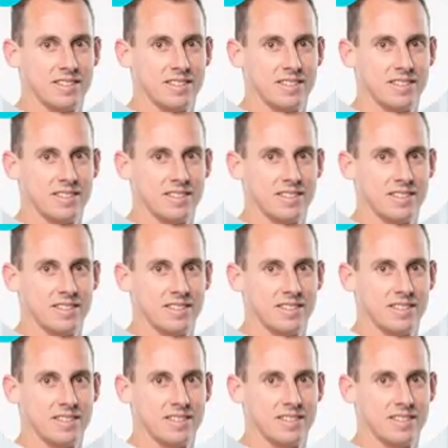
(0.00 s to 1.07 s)

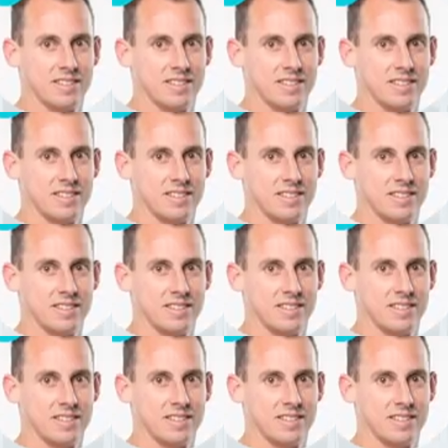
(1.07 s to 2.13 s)
The person shown says nothing.